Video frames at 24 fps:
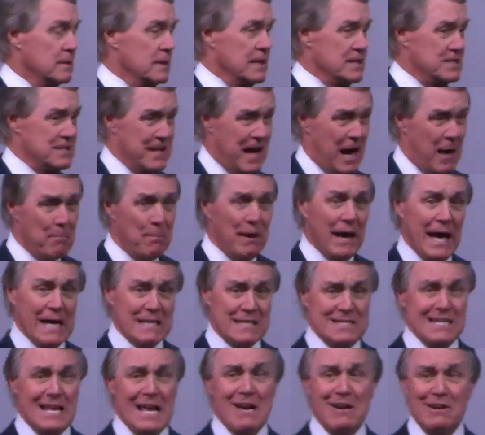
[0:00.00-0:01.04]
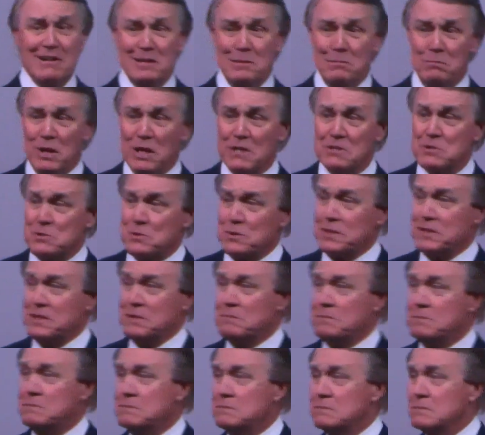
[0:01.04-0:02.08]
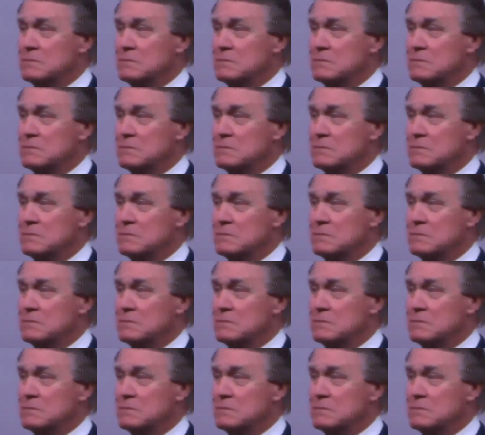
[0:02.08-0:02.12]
It's not passed down in the bloodstream.